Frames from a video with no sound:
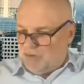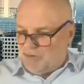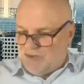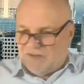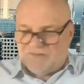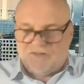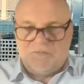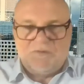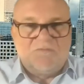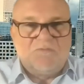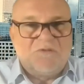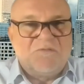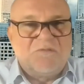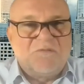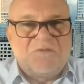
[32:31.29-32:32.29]

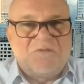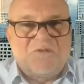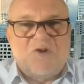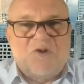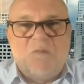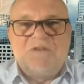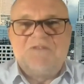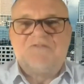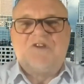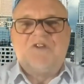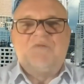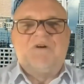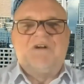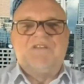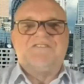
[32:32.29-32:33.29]
Chesterman comments on
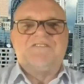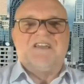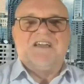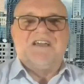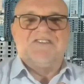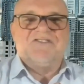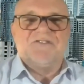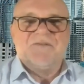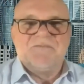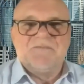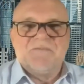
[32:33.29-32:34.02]
at one stage?